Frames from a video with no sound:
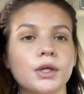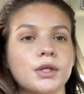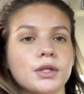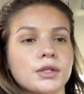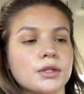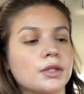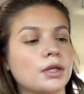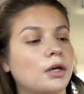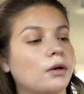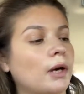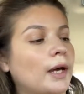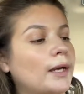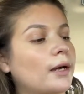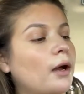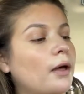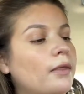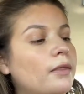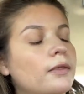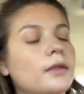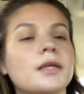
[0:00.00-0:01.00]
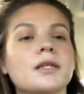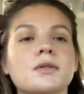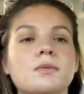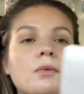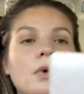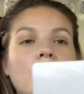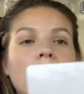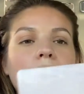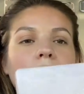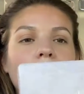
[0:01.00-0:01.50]
So I got this
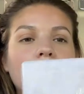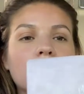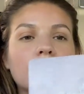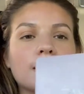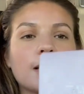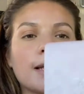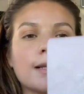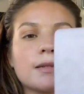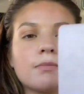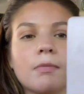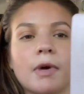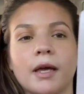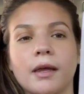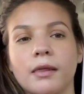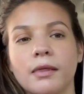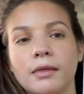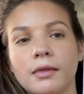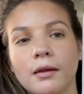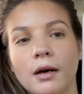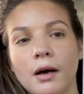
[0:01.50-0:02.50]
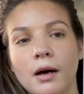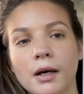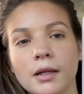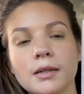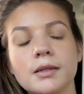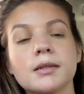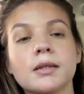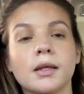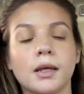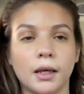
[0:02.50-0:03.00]
one. It says my thoughts,